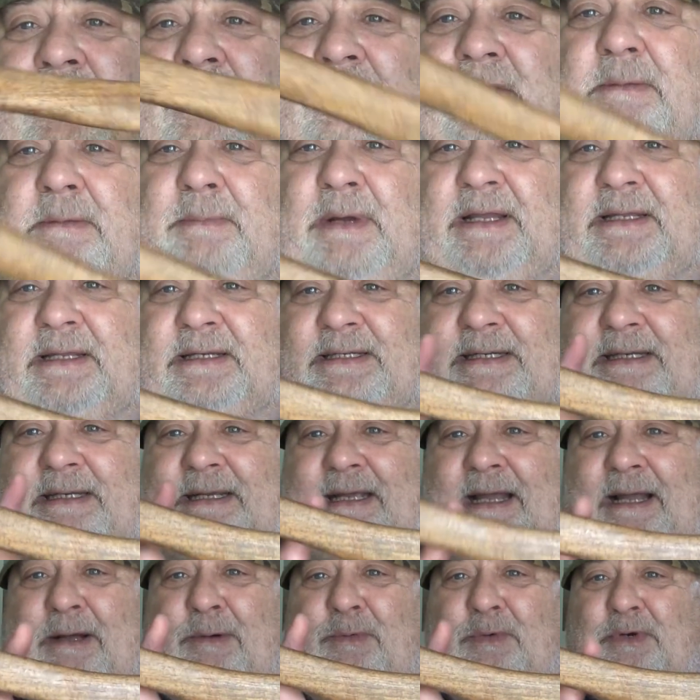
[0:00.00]
You might see
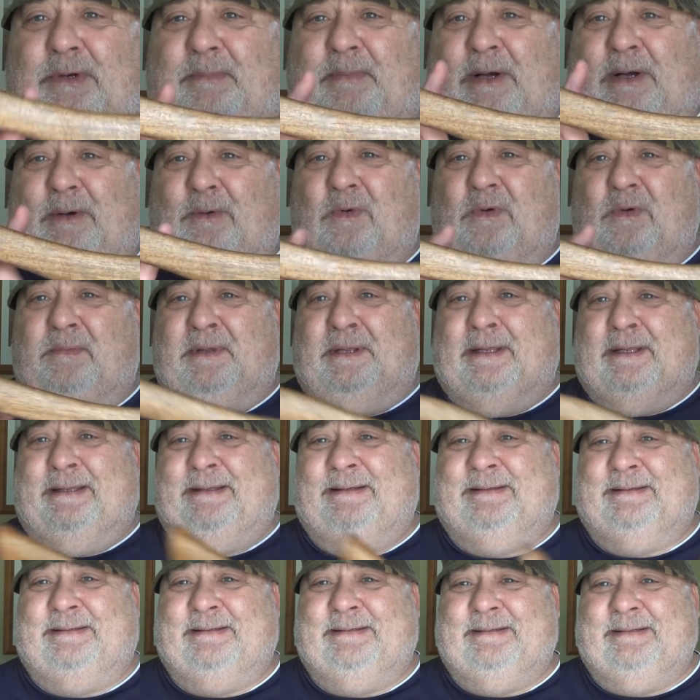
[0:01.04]
it out and about with me
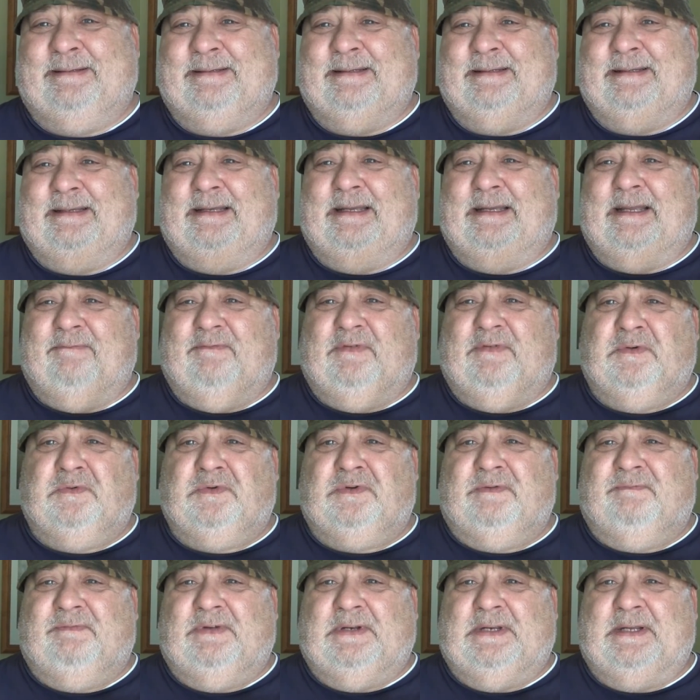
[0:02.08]
in
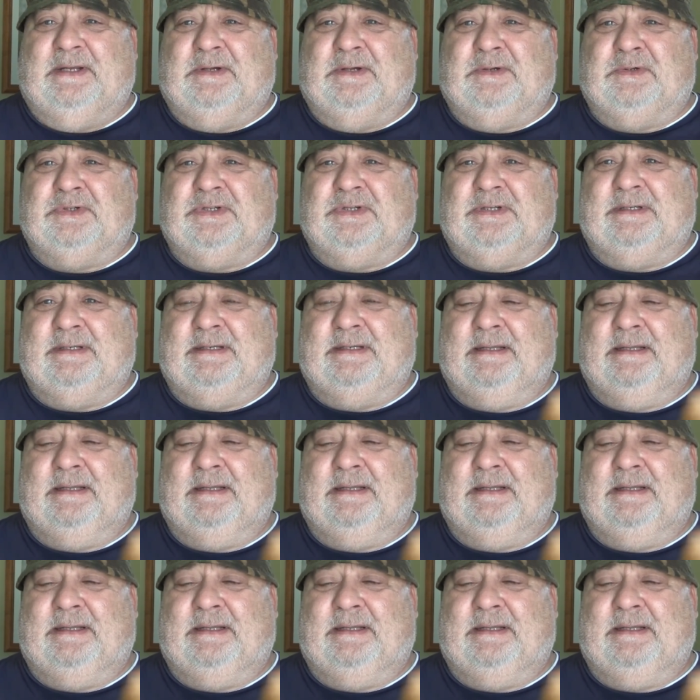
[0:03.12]
future videos.